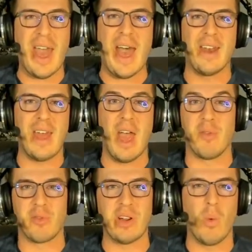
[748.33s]
at
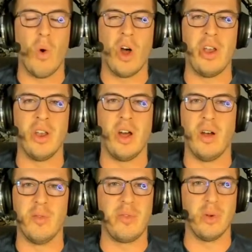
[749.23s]
every one
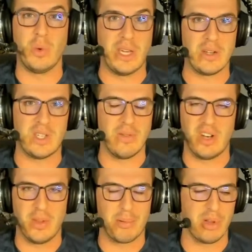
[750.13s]
of the weeks,
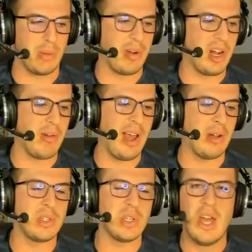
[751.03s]
even in the preliminary round.